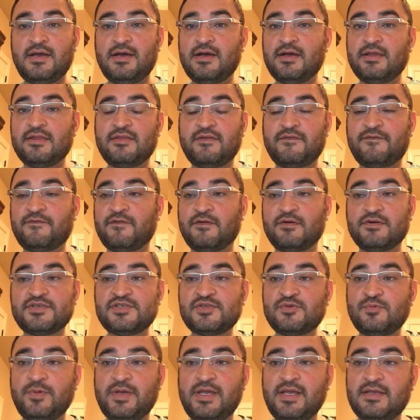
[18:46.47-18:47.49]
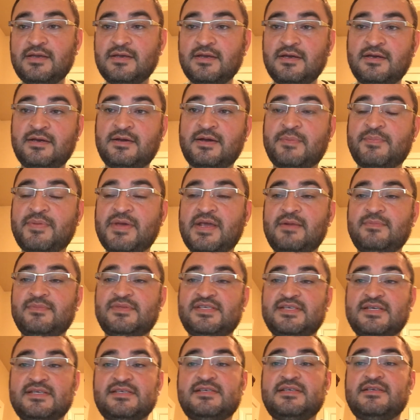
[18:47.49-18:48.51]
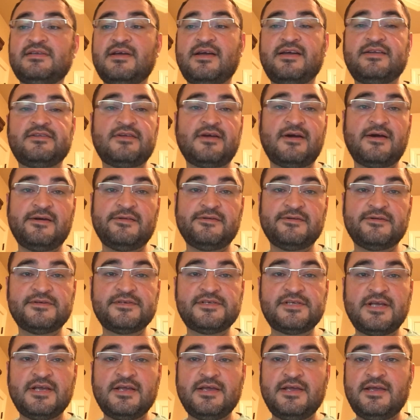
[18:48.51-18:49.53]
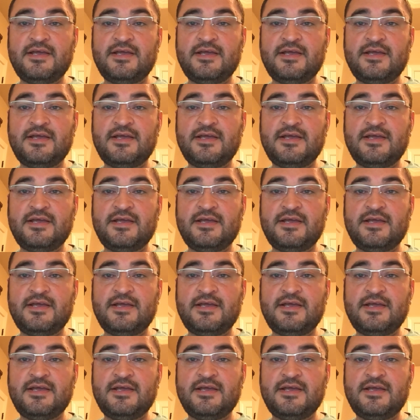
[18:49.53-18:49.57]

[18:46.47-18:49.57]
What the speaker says: The first week, I paid him $69,